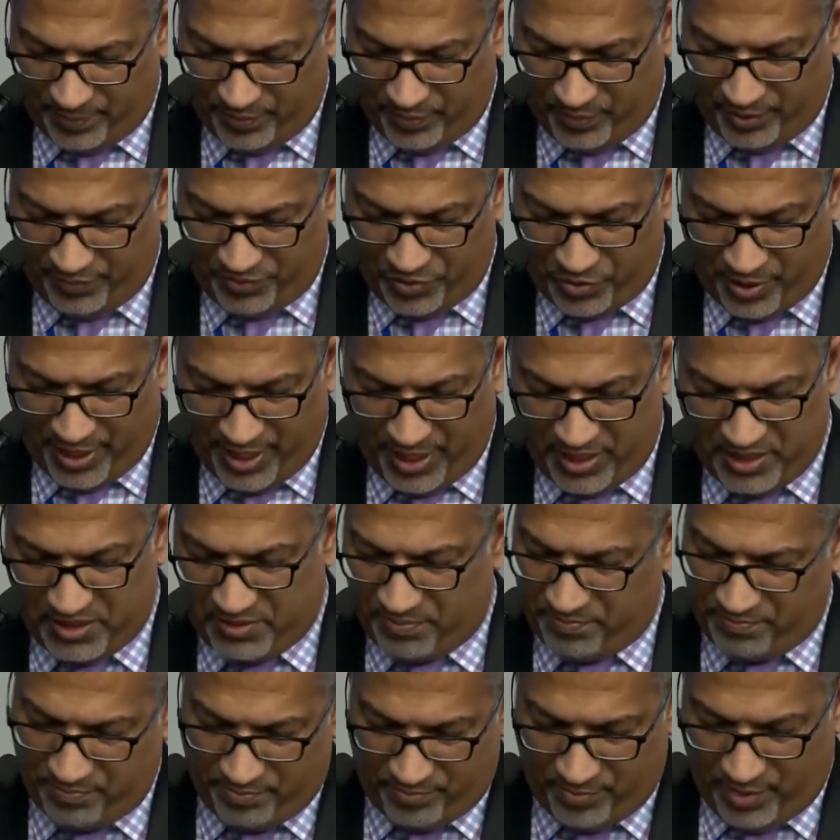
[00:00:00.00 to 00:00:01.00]
We've
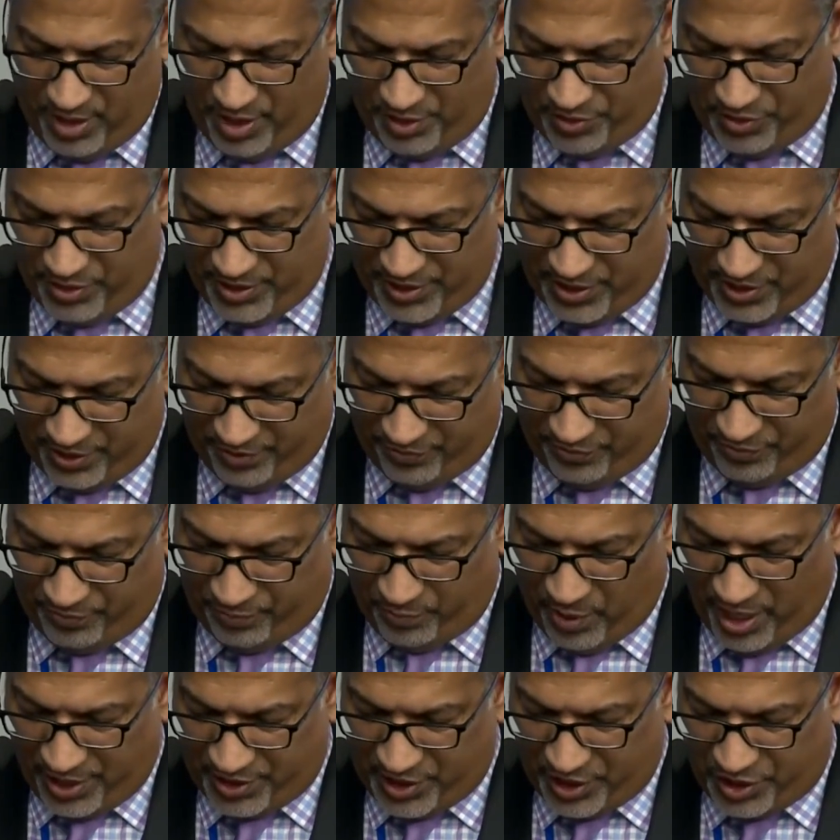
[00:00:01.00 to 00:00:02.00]
trained hundreds
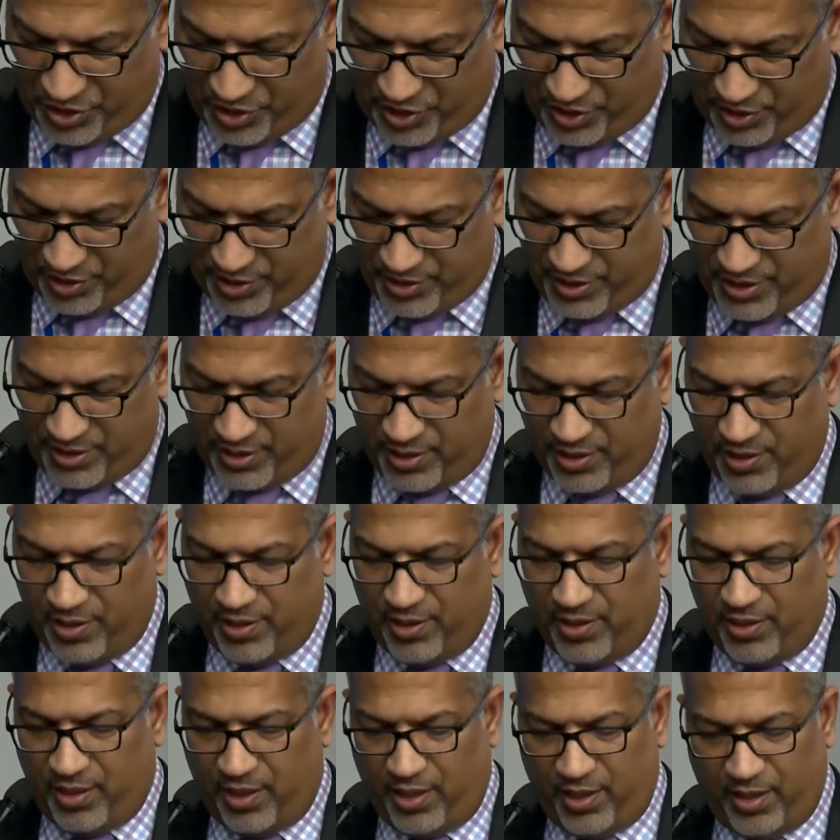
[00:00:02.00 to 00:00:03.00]
of practitioners
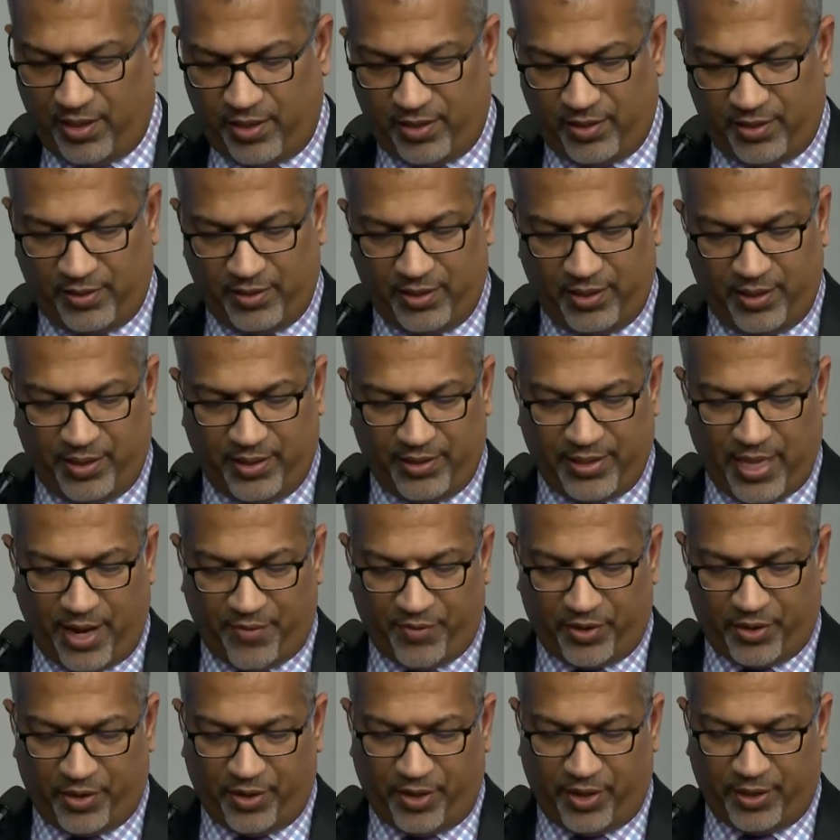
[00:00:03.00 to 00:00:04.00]
in that
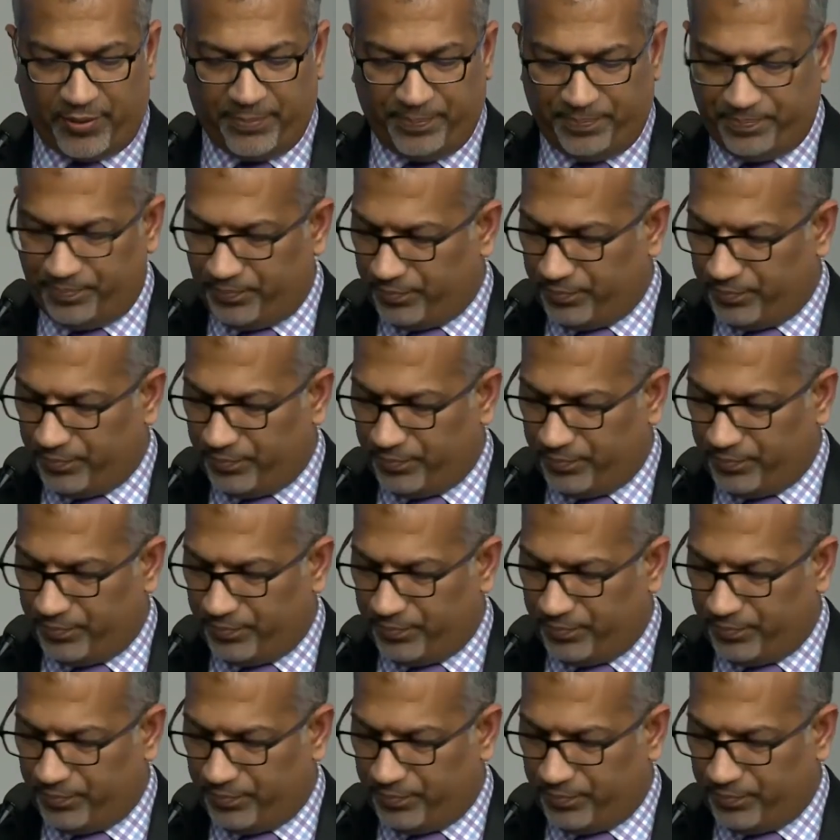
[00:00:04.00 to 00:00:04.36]
regard.